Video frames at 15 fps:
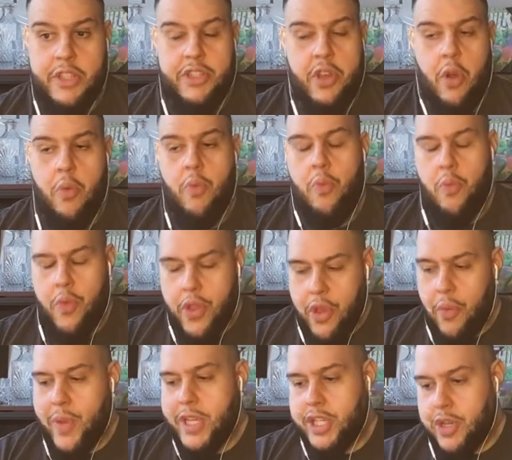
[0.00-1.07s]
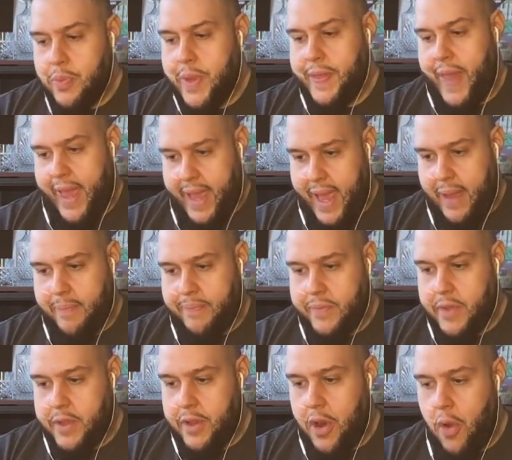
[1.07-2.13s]
So we should win that game.
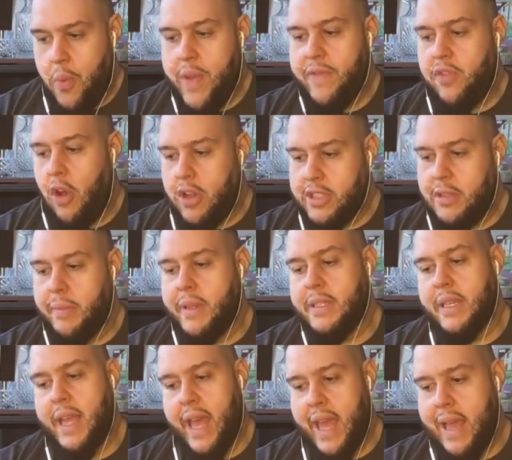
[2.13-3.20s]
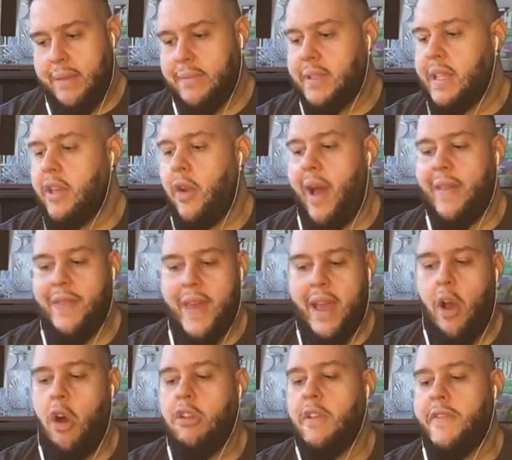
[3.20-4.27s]
We've lost a bunch of games. I think
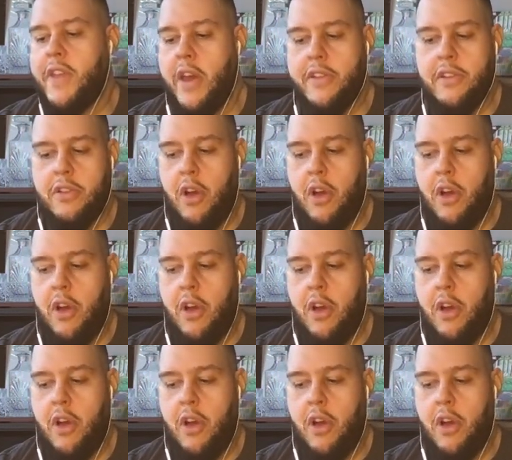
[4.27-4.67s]
all of the other